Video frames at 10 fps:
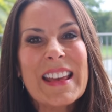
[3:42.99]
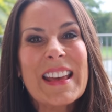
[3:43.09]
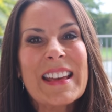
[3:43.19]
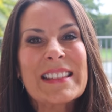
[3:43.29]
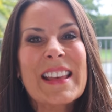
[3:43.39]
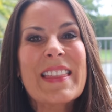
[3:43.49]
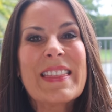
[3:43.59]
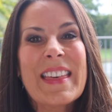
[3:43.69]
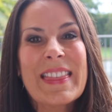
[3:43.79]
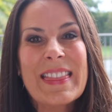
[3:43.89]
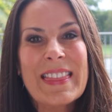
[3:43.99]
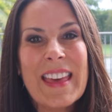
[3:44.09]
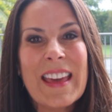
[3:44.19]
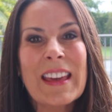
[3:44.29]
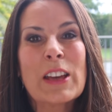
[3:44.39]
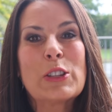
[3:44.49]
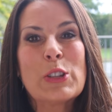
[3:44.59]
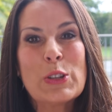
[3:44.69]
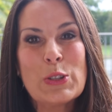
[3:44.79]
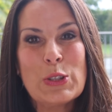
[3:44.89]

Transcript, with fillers: is the thing to